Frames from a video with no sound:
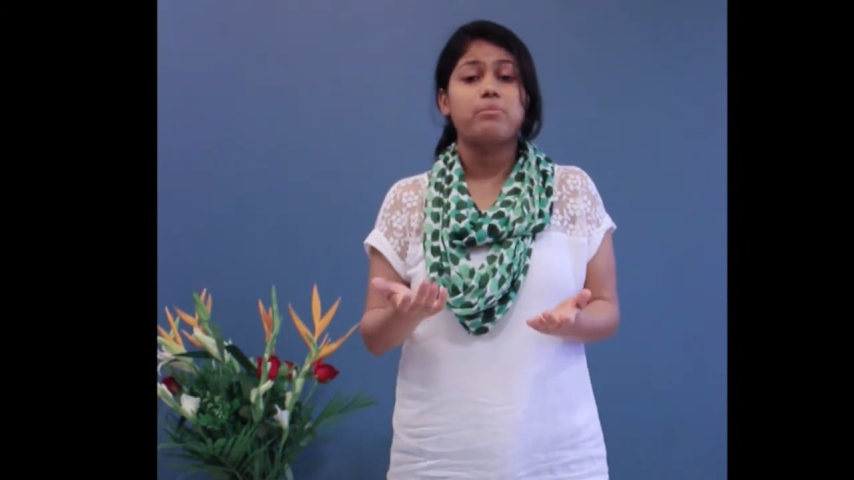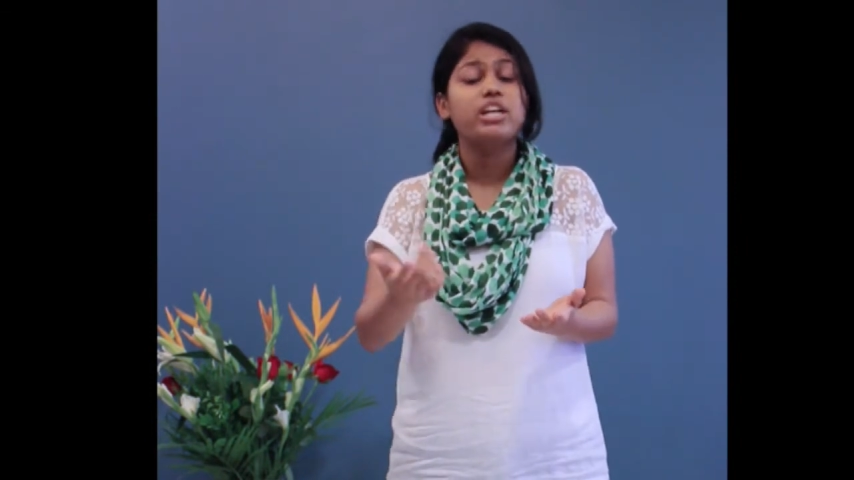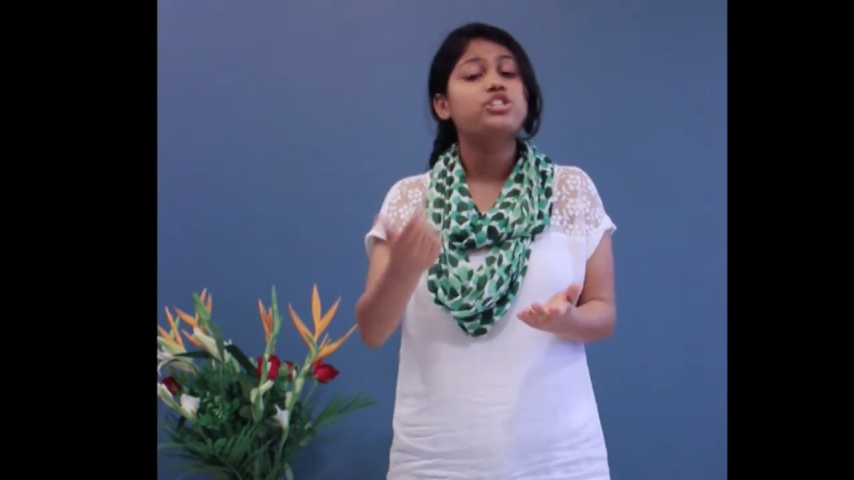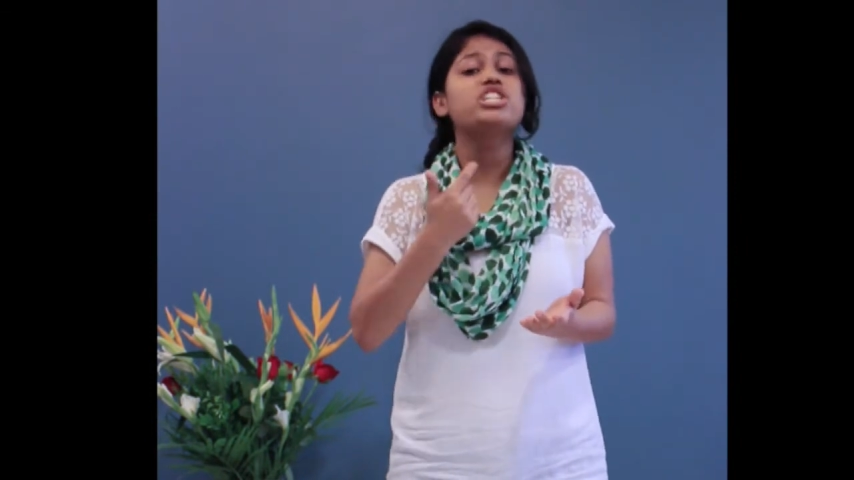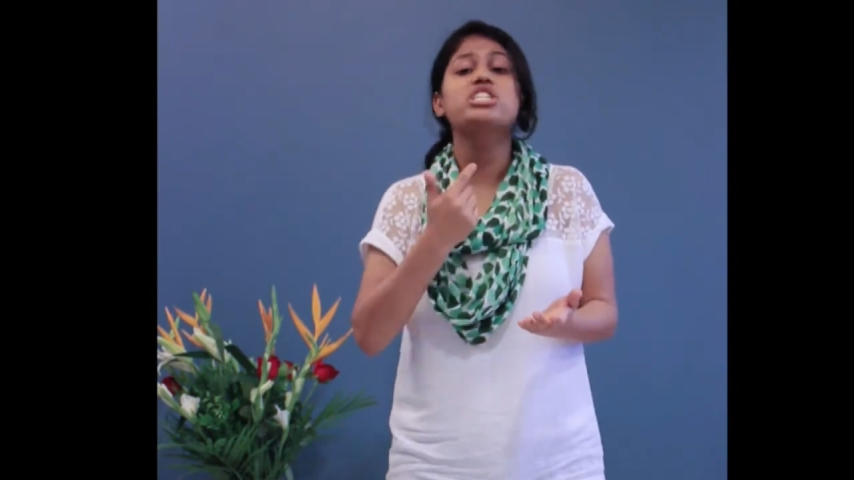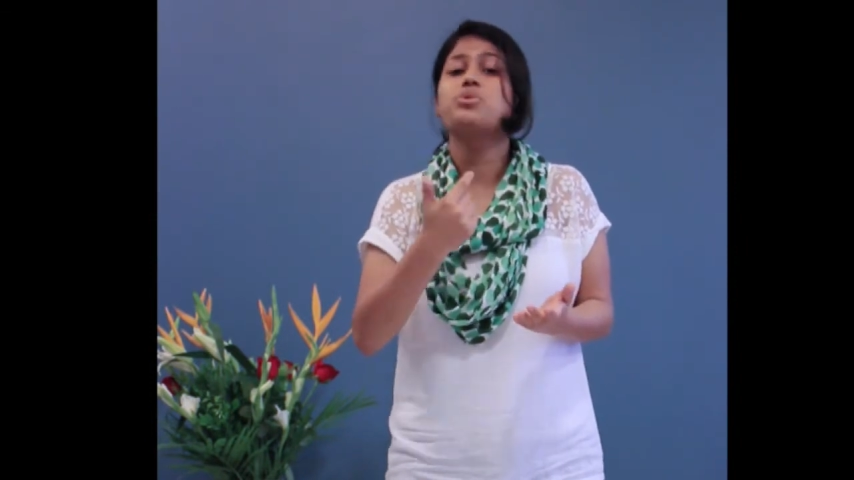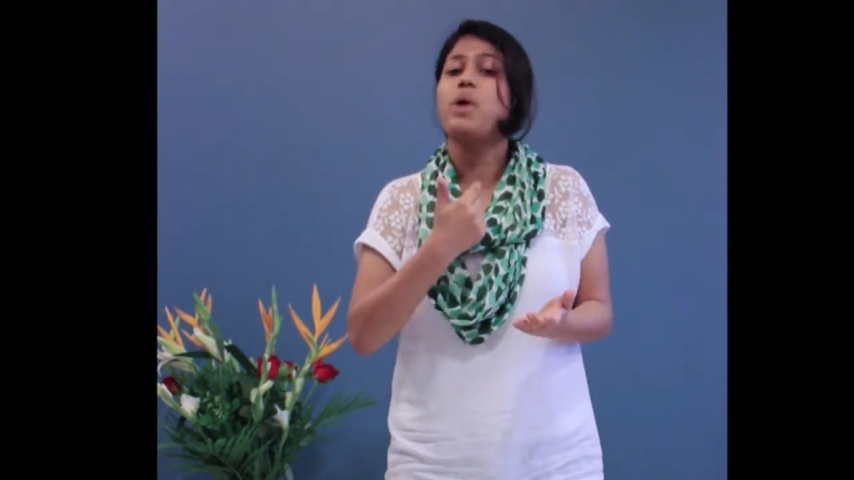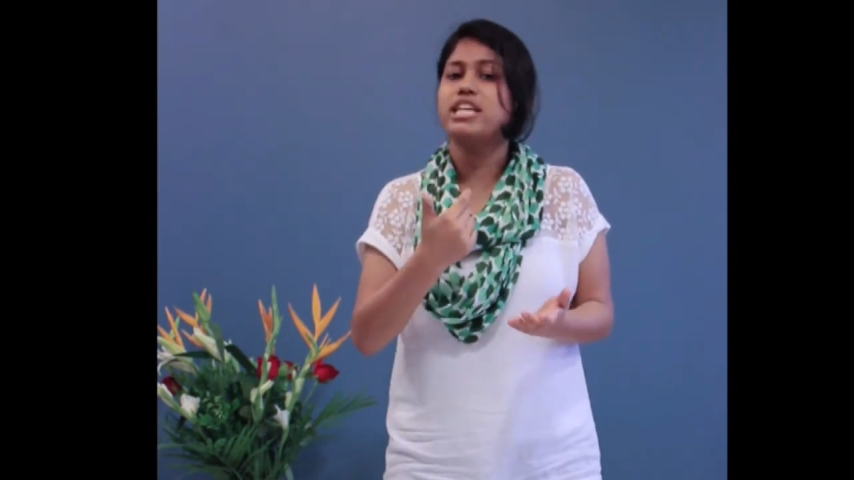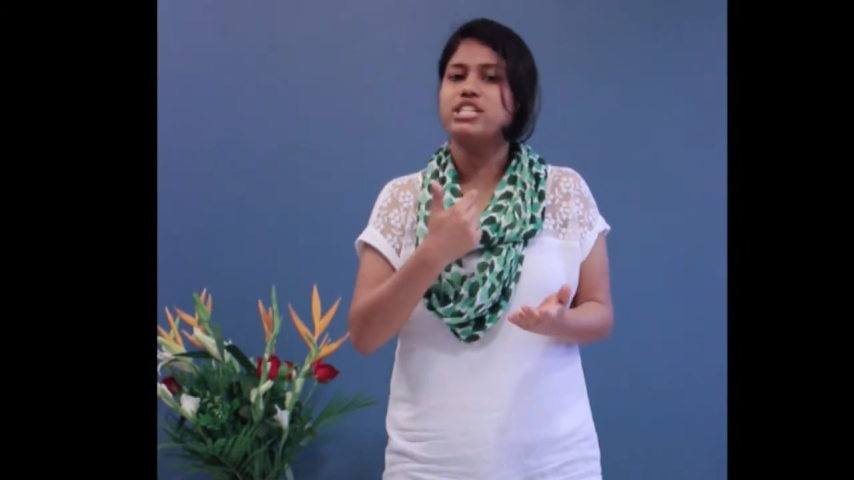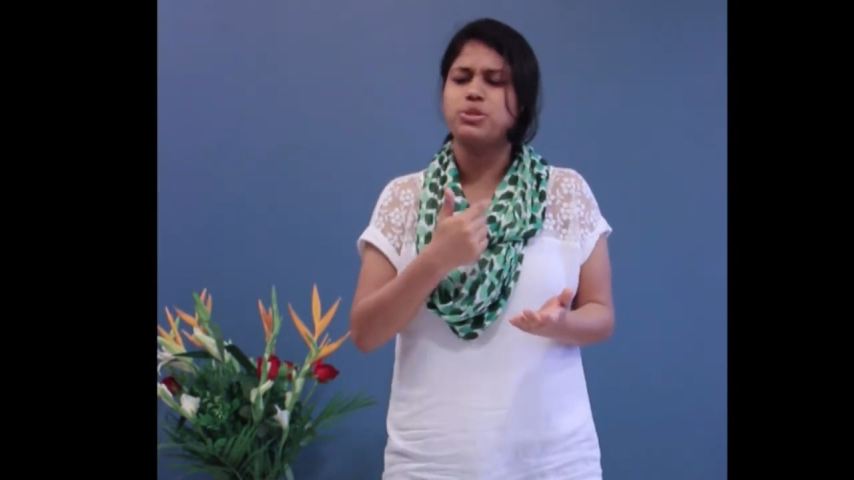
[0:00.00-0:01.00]
But she
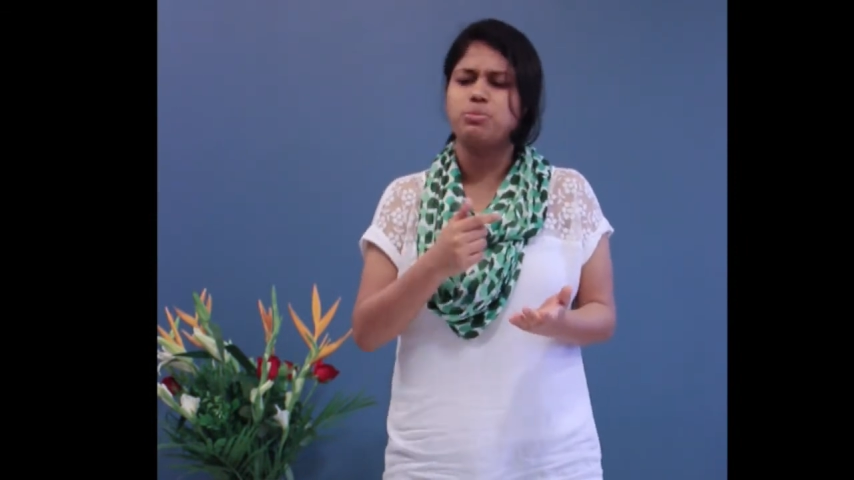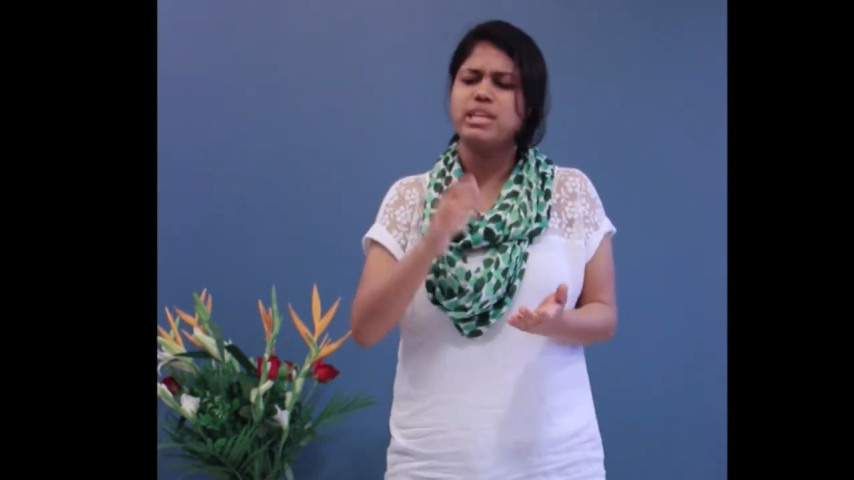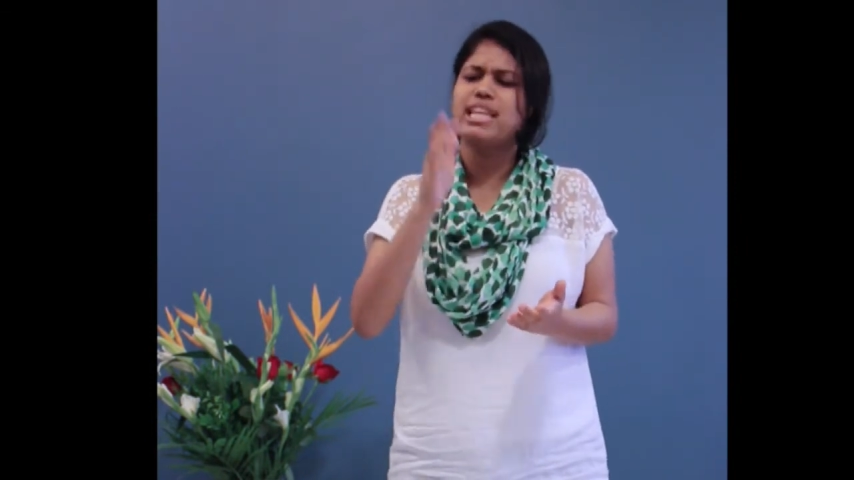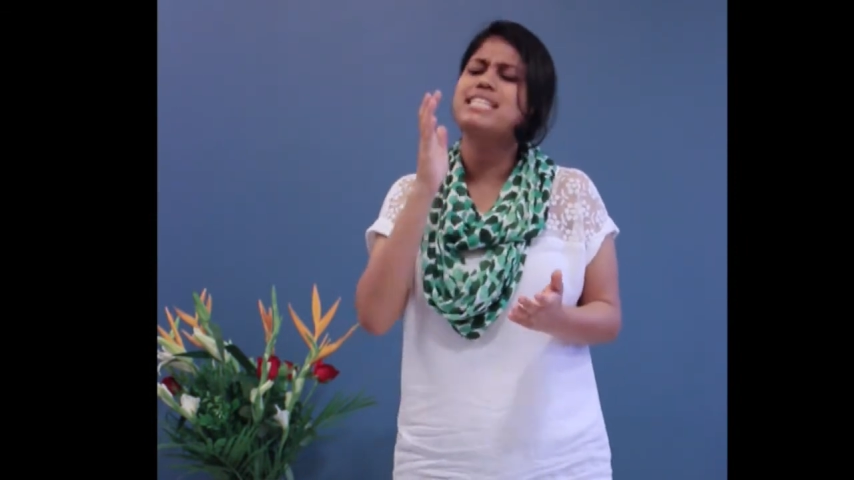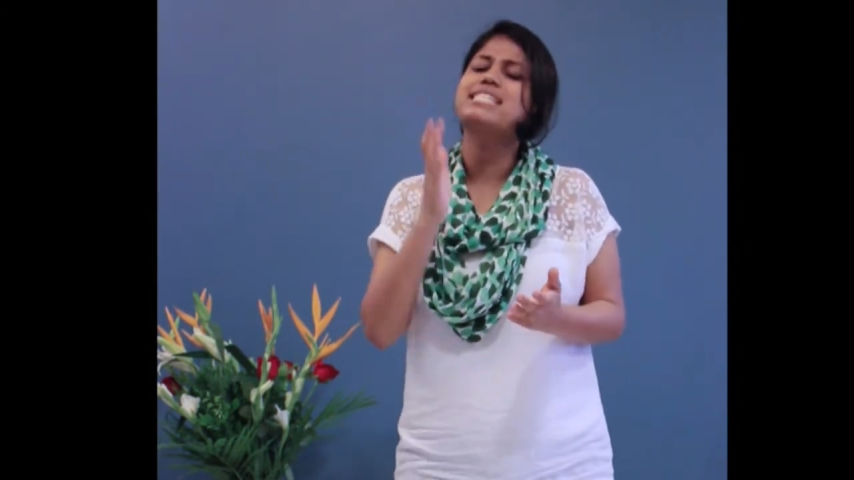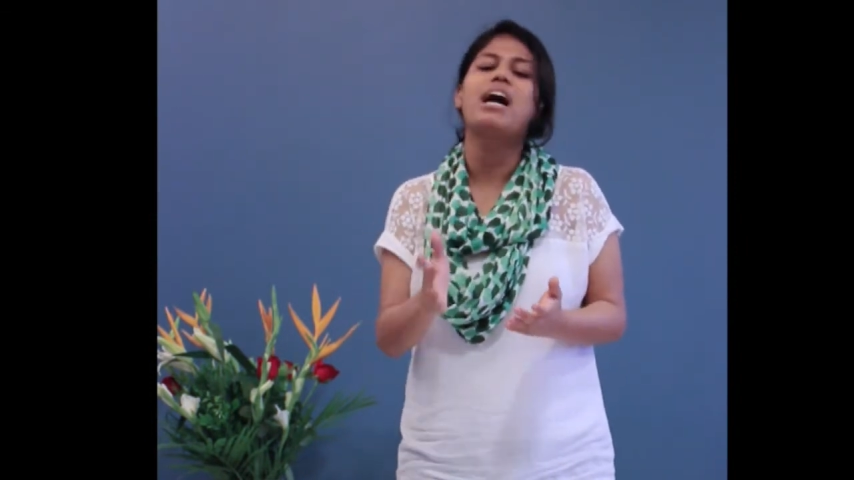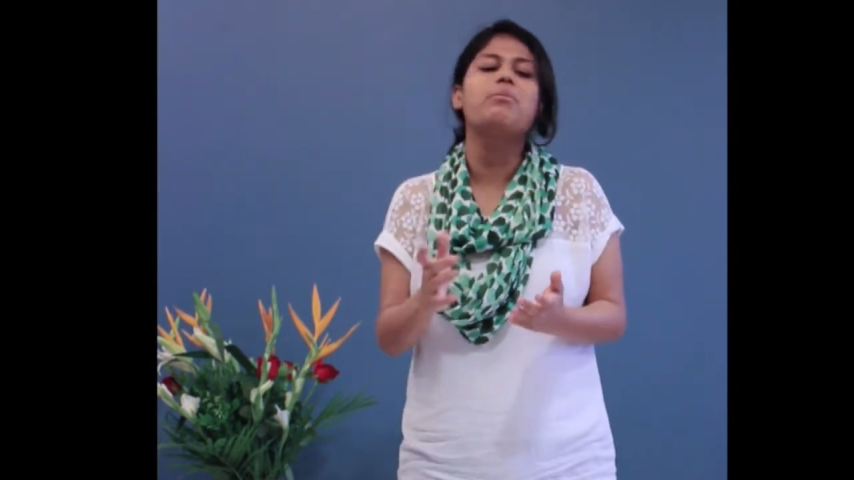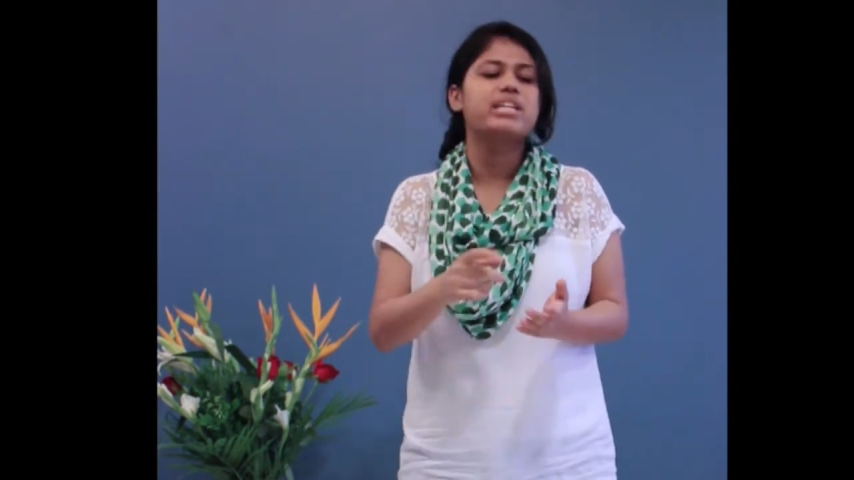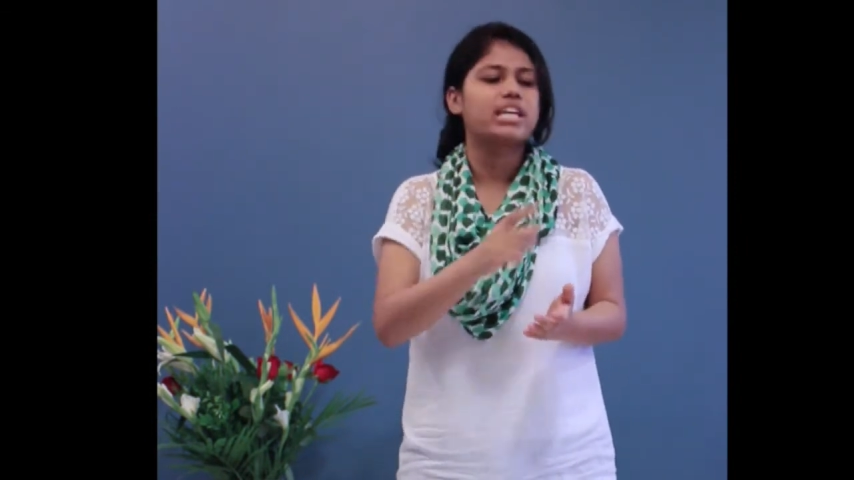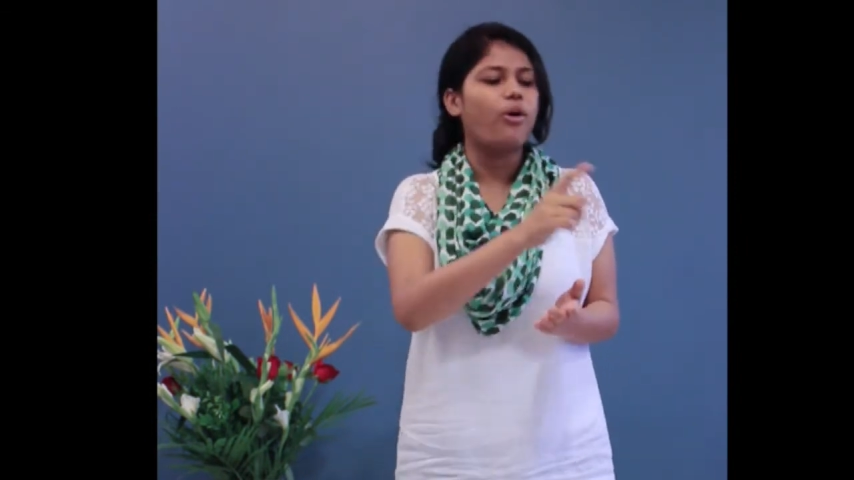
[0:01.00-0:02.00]
swears to me that
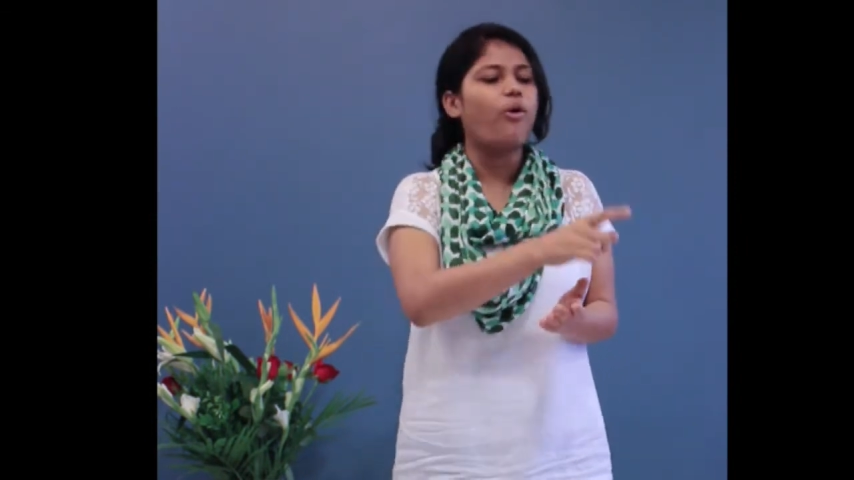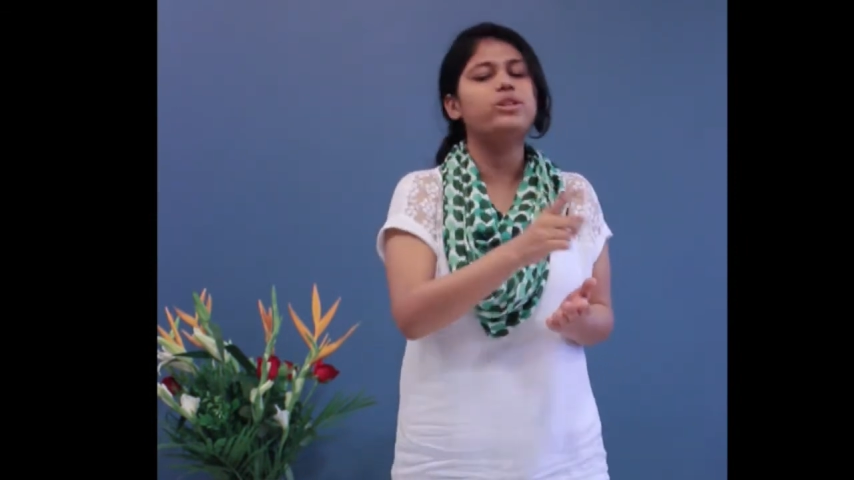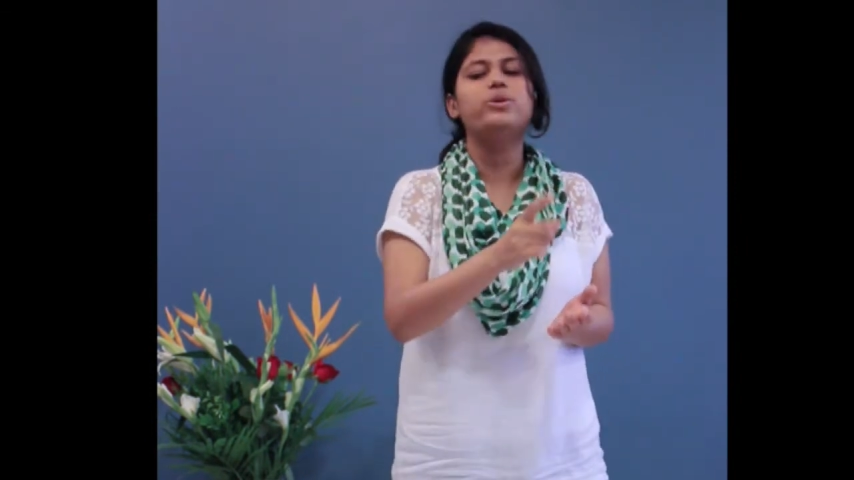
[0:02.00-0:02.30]
someday all